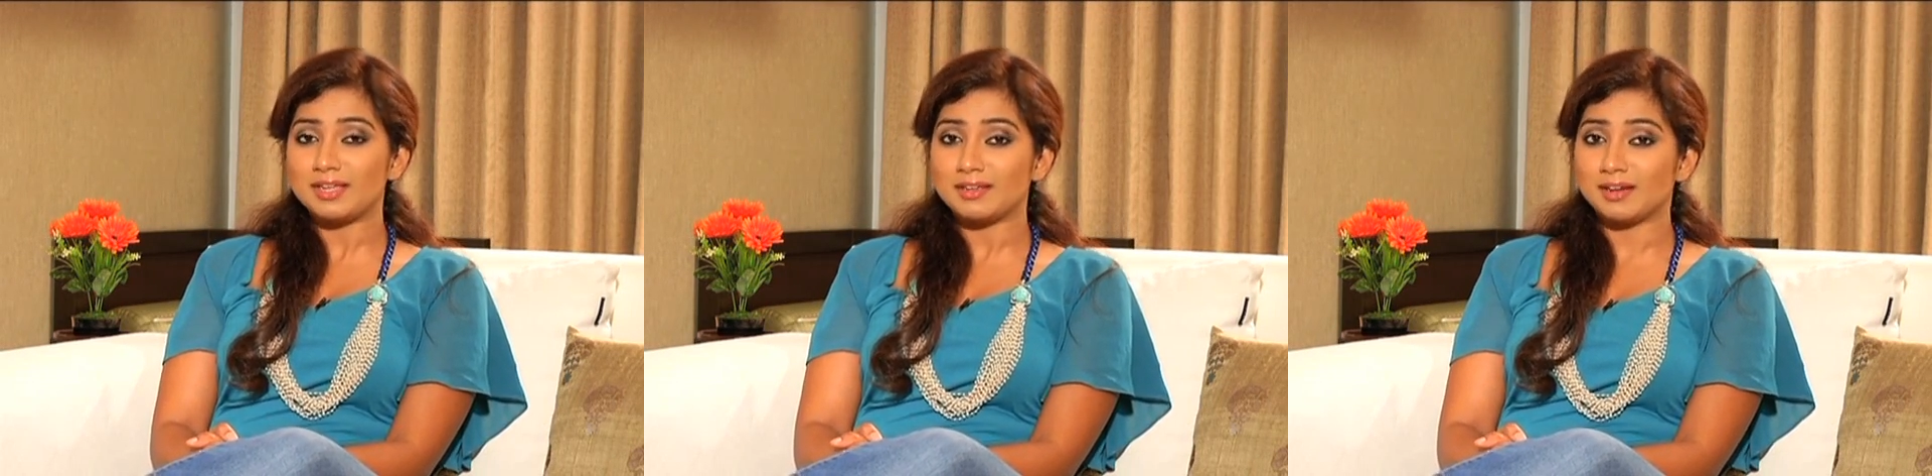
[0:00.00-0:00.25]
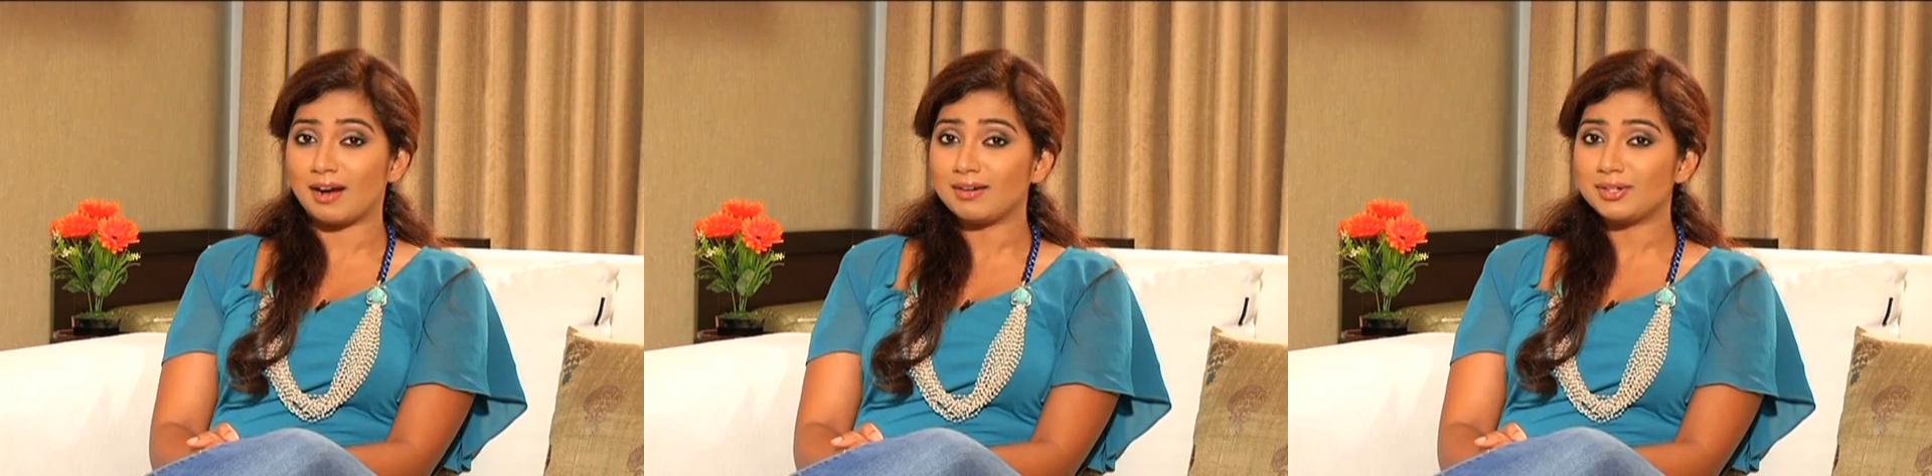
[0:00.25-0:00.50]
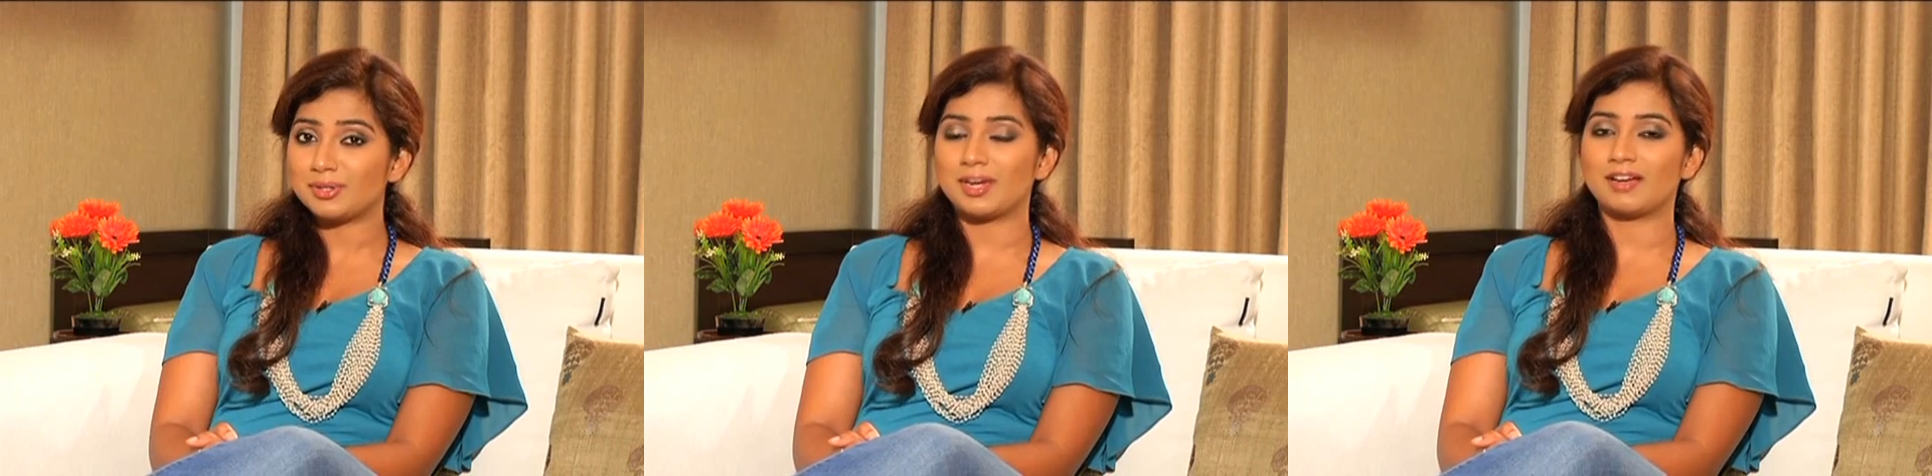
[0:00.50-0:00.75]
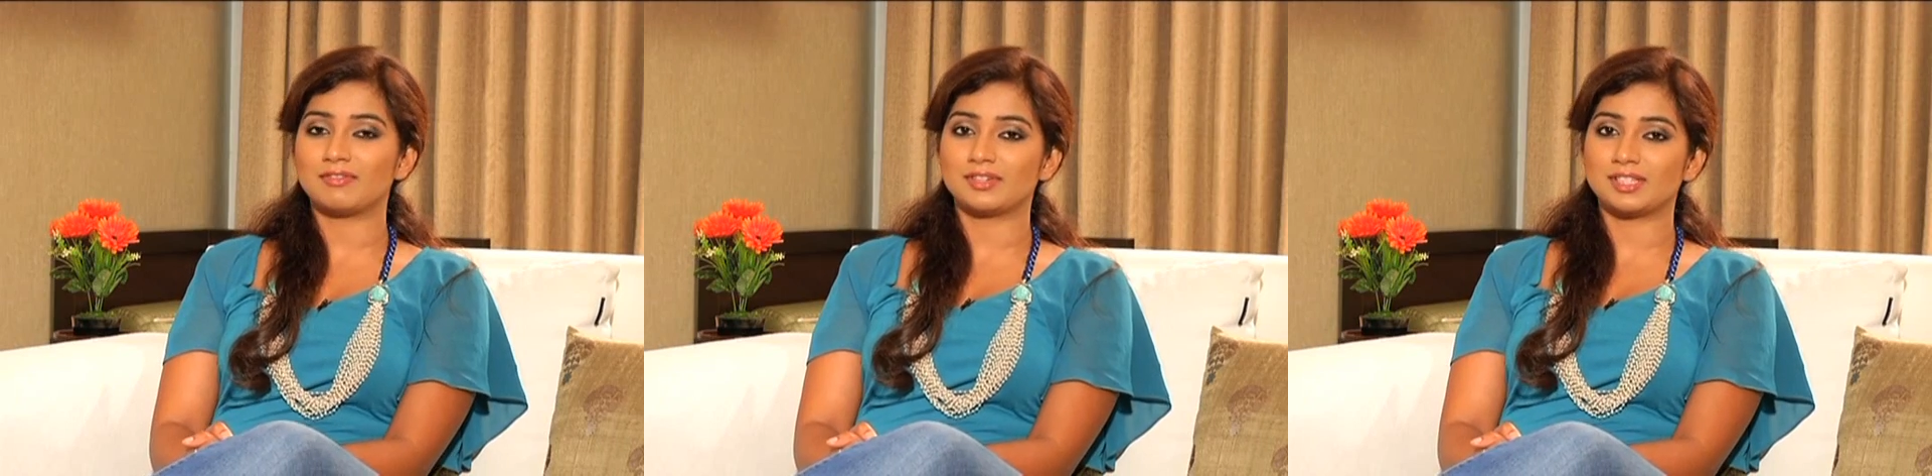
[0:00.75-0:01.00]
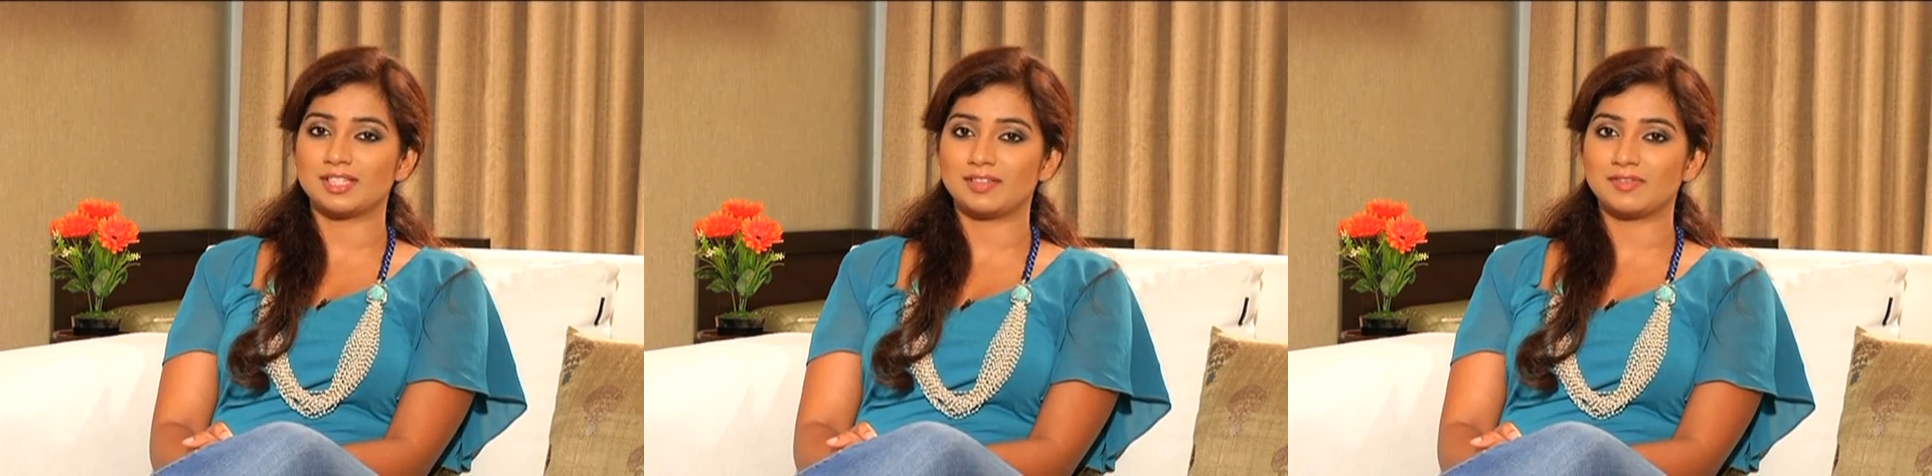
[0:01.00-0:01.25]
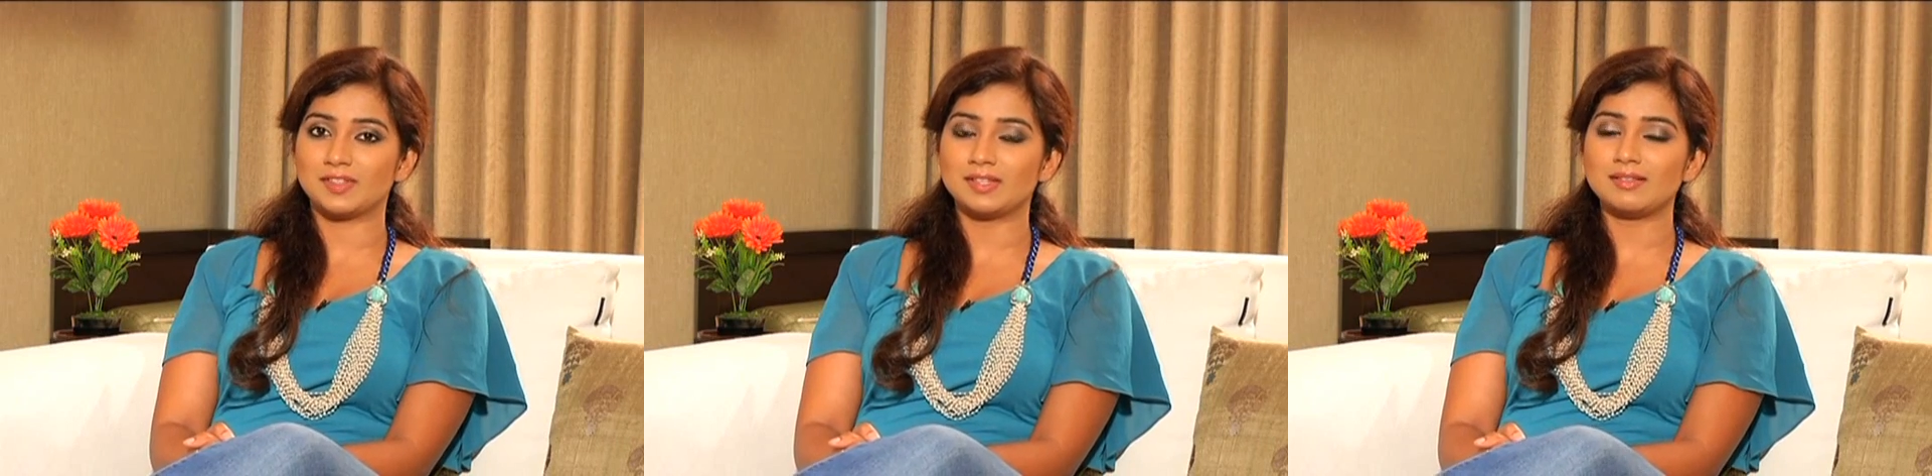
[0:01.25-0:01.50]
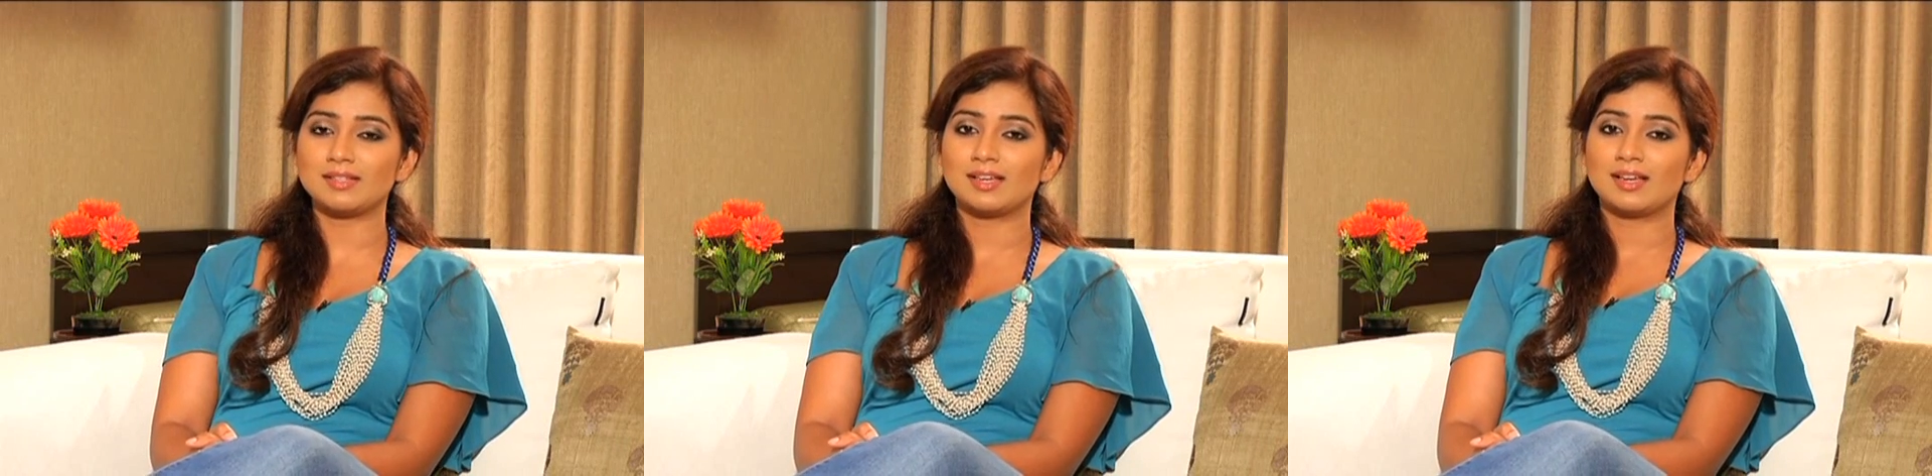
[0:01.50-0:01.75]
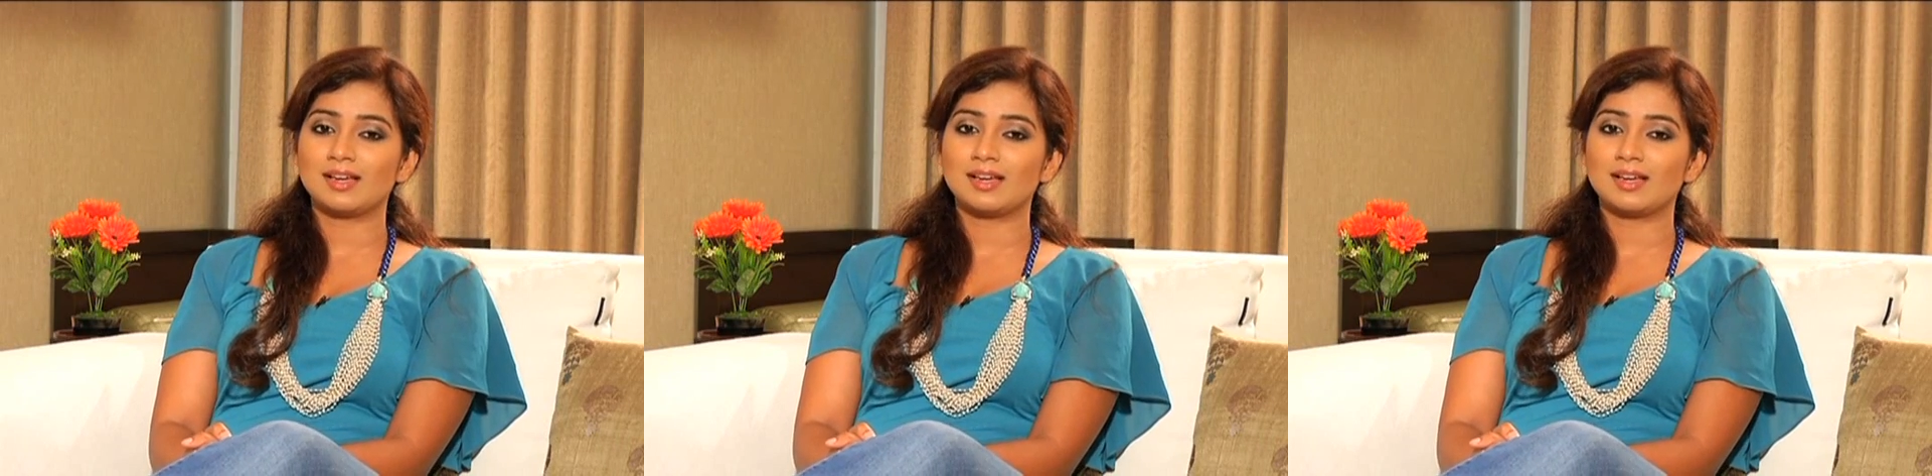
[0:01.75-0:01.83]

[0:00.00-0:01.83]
young to have received this,